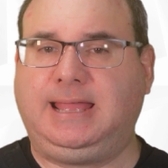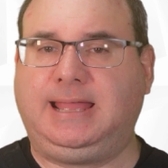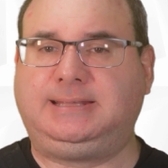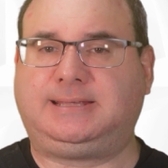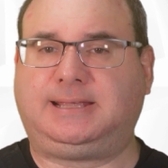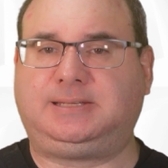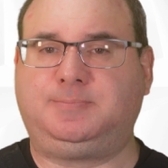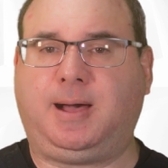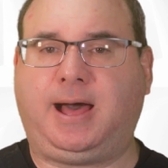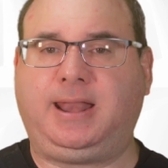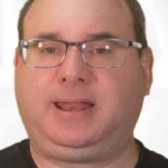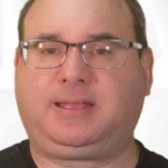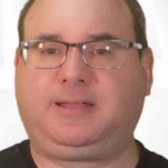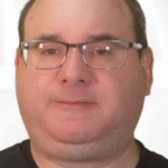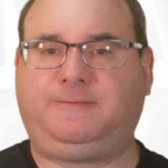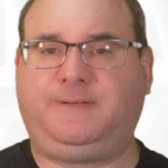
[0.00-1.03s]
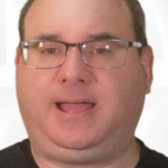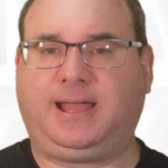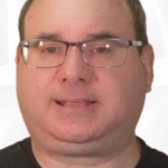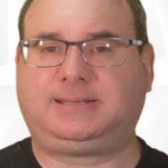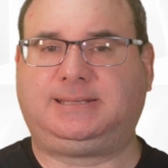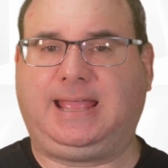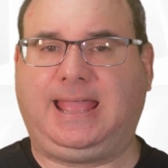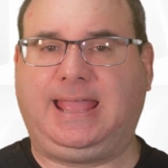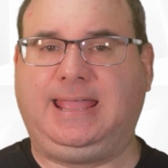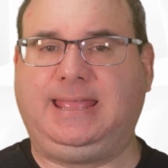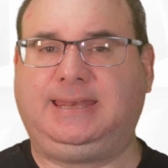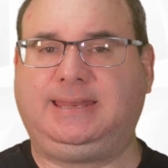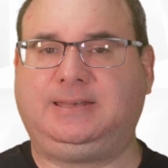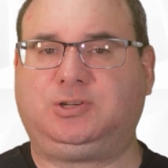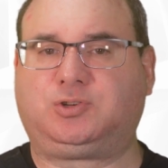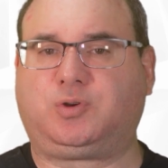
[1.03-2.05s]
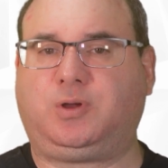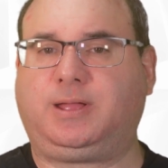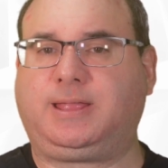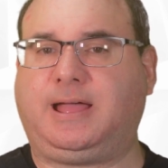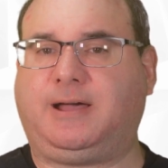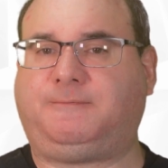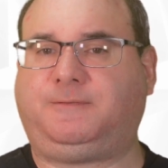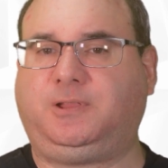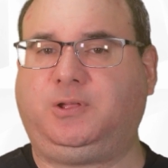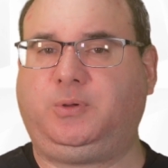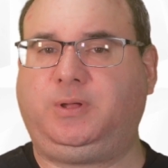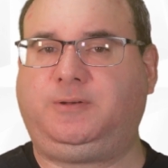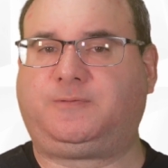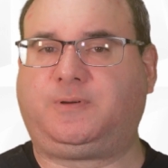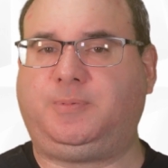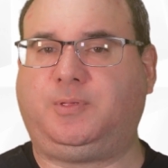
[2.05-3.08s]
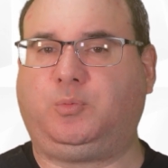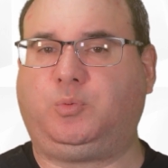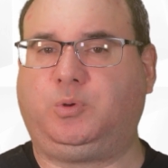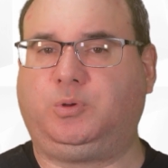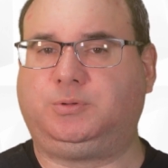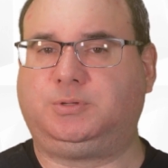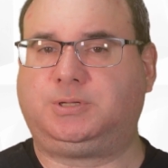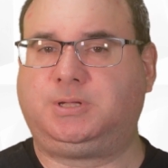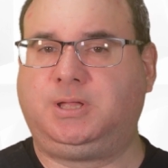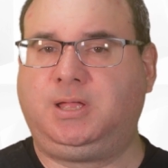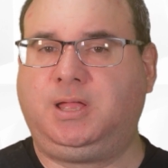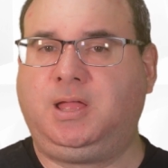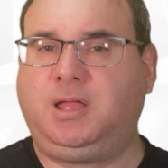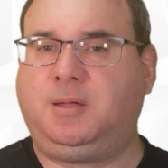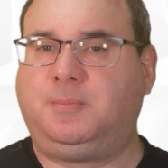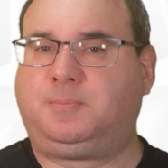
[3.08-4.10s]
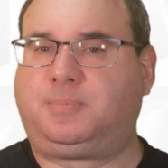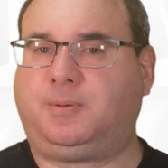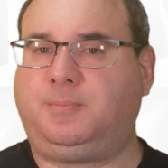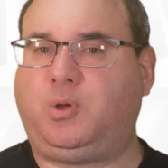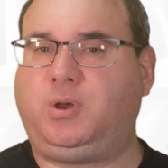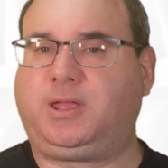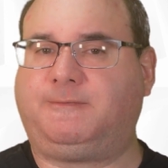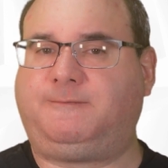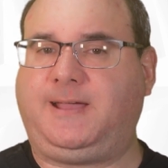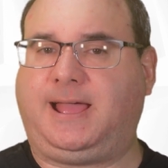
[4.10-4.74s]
Its osmotic effects aid in drawing out fluid from the wound promoting a